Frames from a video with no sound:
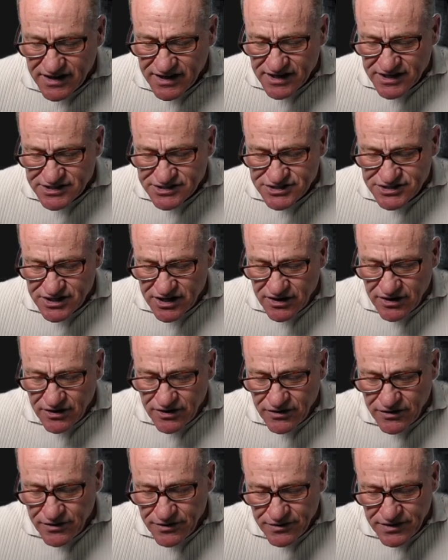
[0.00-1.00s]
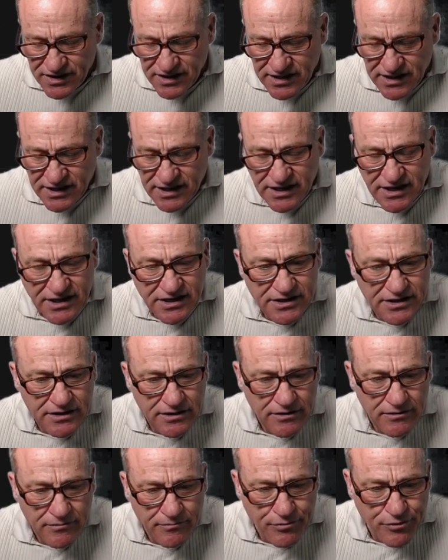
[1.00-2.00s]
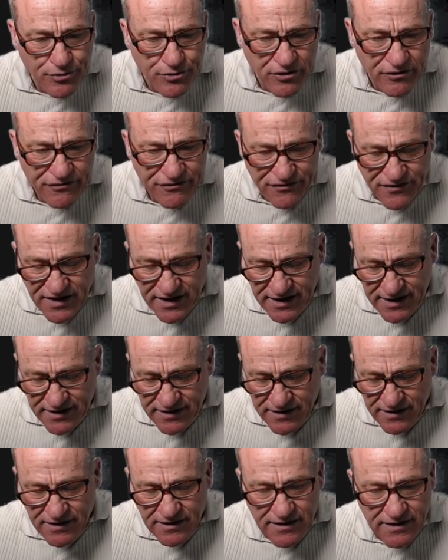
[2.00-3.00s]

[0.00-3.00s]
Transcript: So in profile.php